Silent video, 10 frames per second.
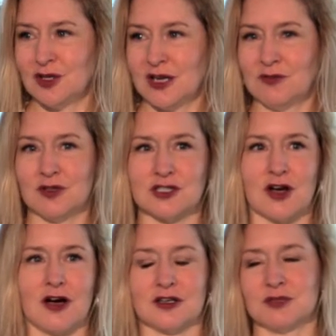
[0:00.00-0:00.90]
give to this
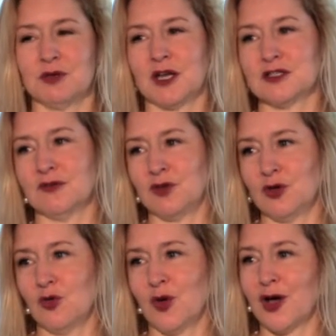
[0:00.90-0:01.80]
caucus. Because of you,
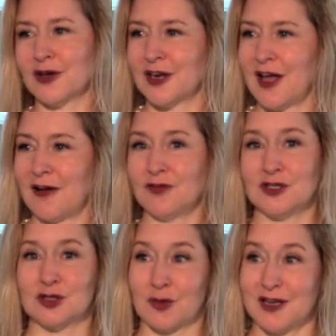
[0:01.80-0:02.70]
we all get to have these
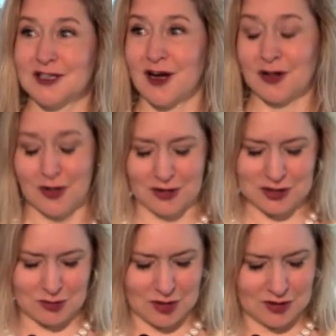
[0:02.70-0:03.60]
great dialogues
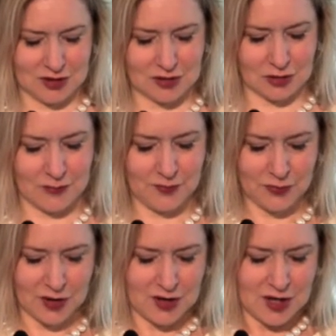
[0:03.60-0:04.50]
throughout the year.
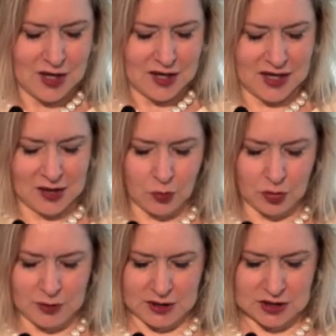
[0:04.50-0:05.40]
He will
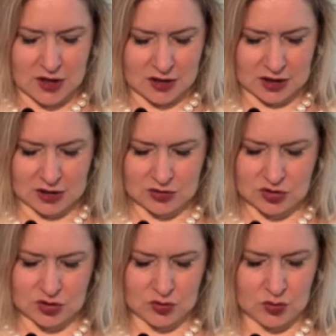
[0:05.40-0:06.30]
be talking
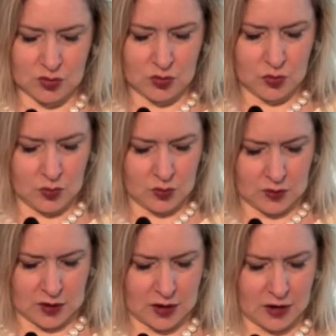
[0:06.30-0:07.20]
to
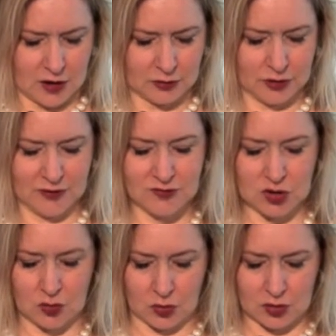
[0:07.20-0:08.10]
Liv
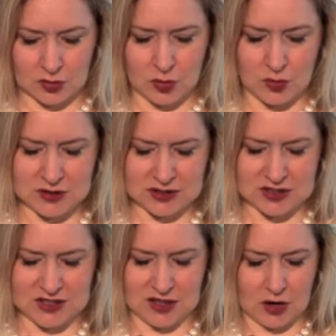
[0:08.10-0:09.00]
Dior, who is the
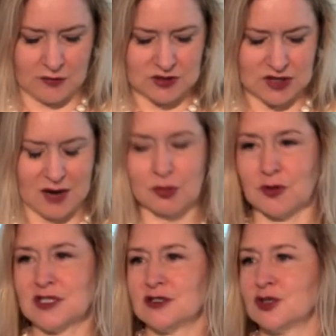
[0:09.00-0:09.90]
CEO of Cyber
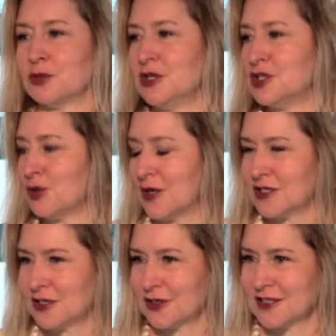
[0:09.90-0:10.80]
Reason, so please join us
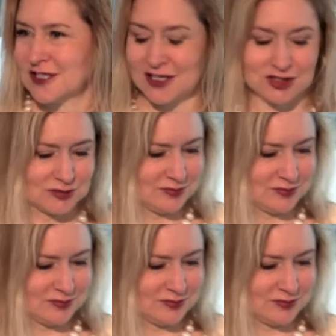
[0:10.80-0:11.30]
here on stage.